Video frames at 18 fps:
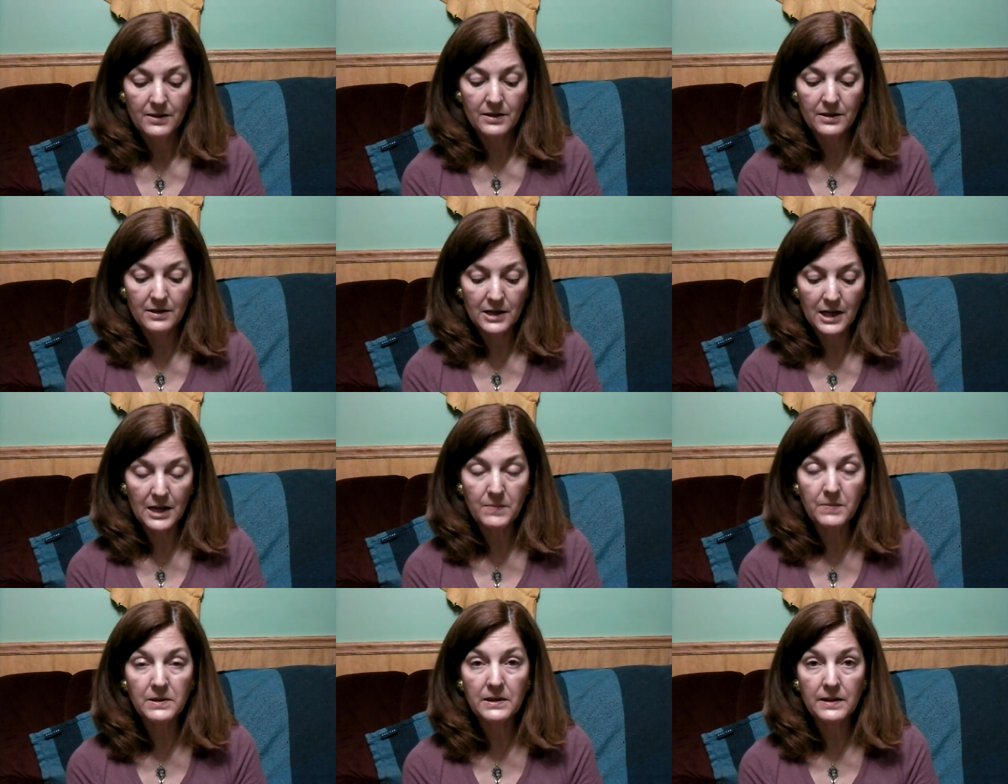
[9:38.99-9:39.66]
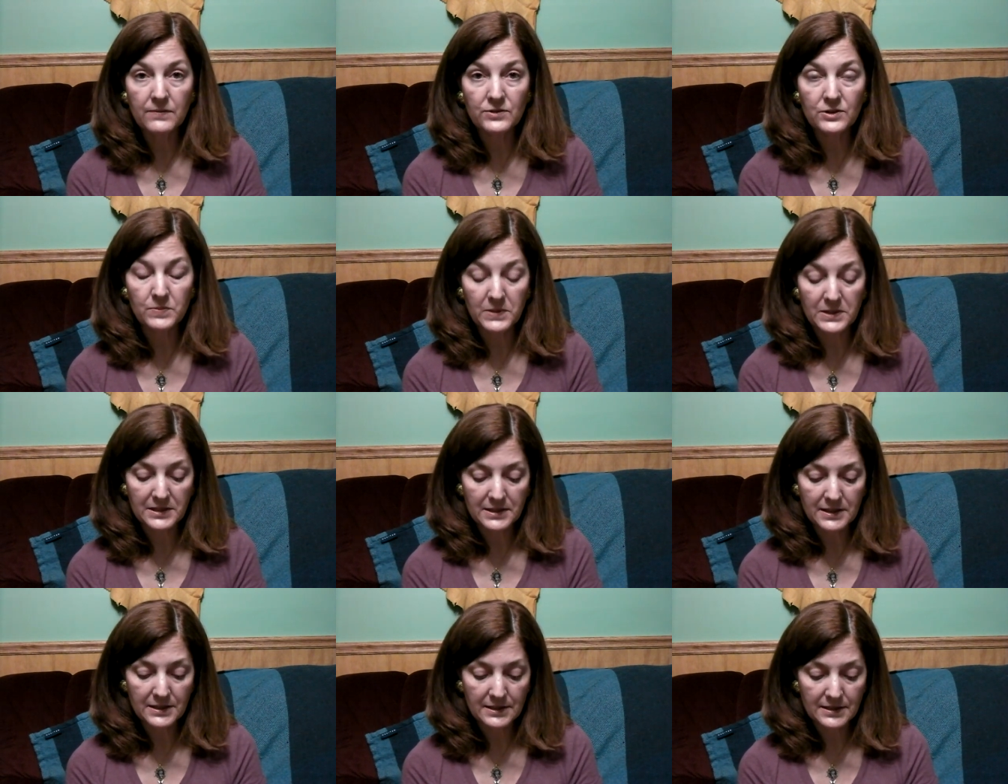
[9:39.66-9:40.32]
the naming of
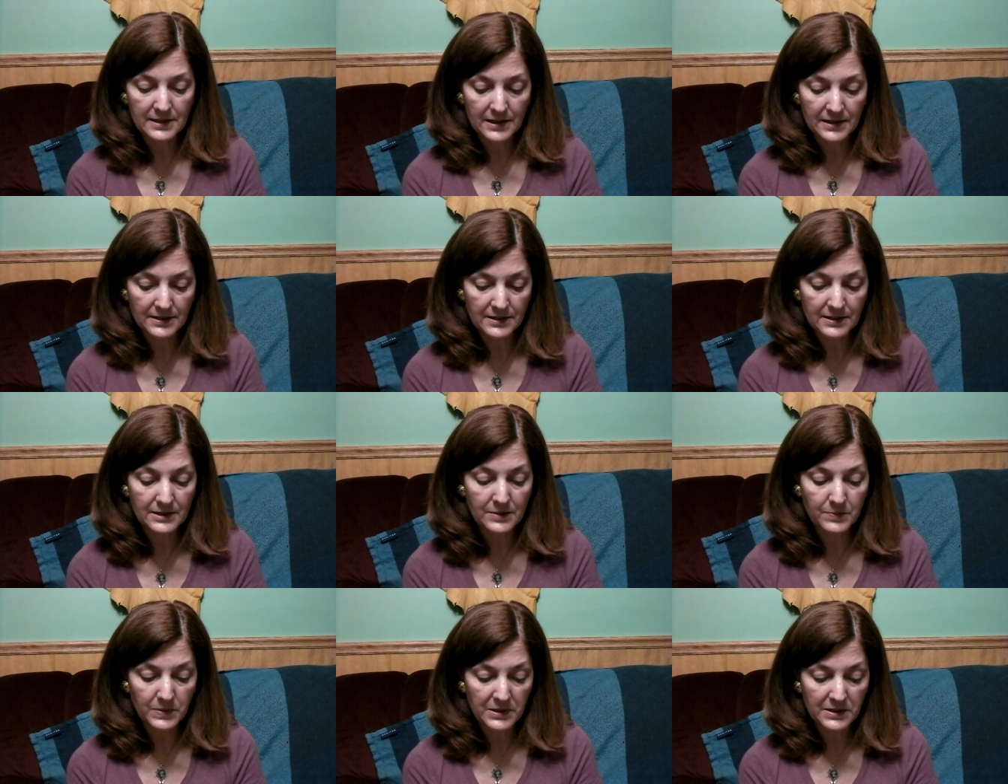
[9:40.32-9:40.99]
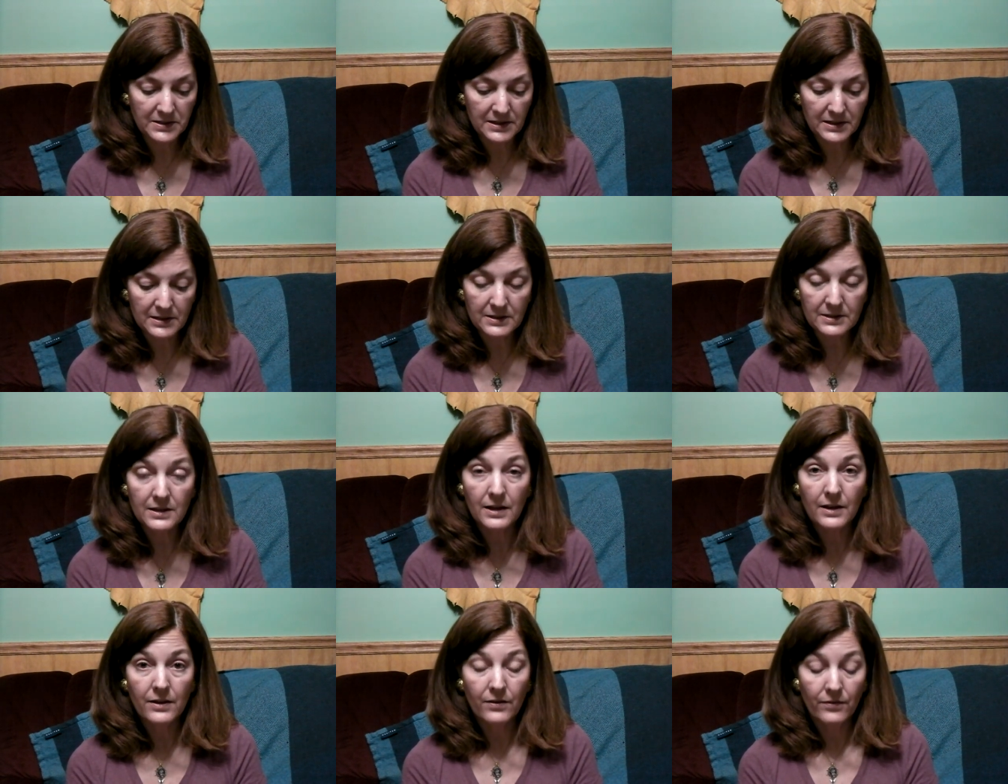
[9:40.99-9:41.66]
species, says the
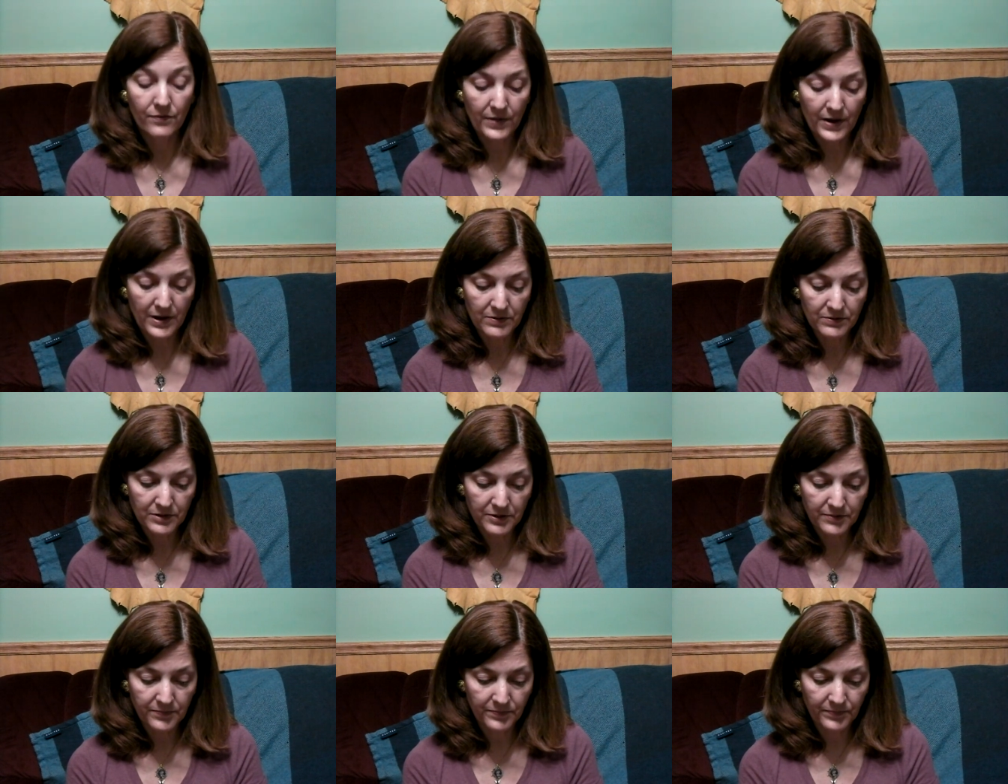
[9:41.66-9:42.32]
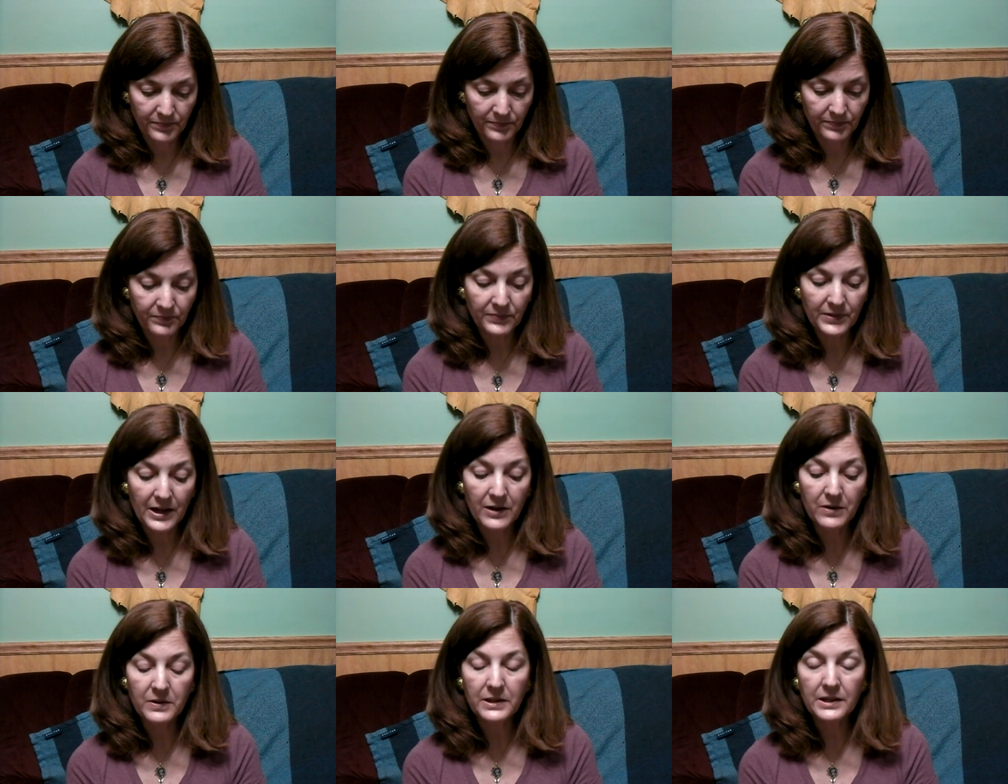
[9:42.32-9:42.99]
species founder.
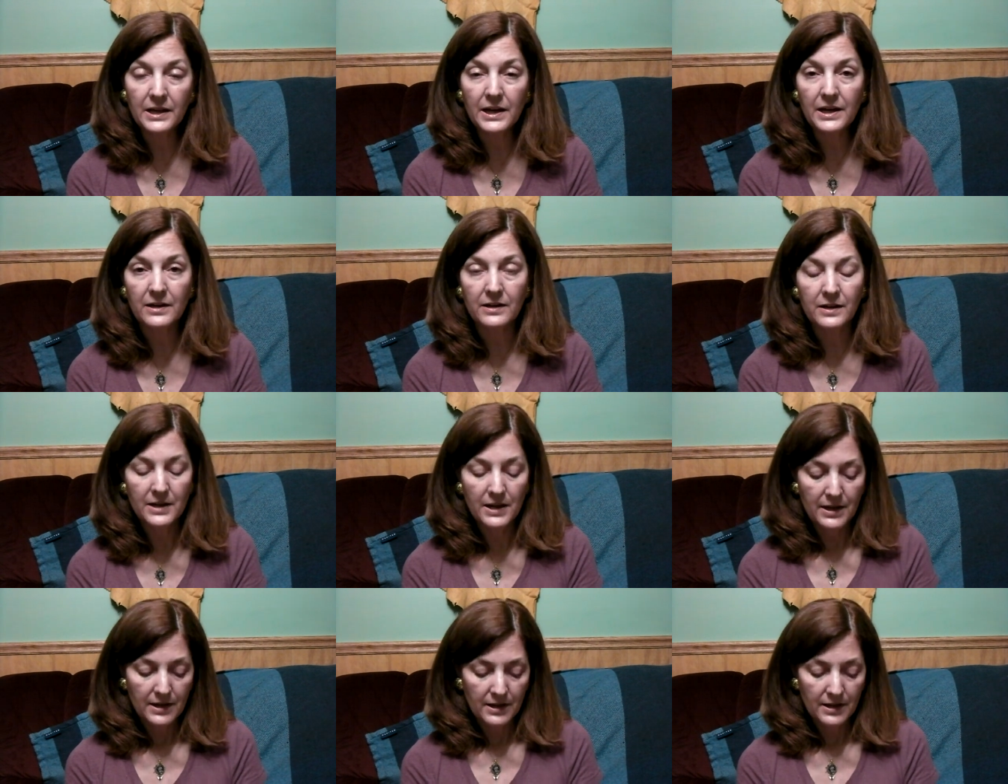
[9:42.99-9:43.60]
Now again,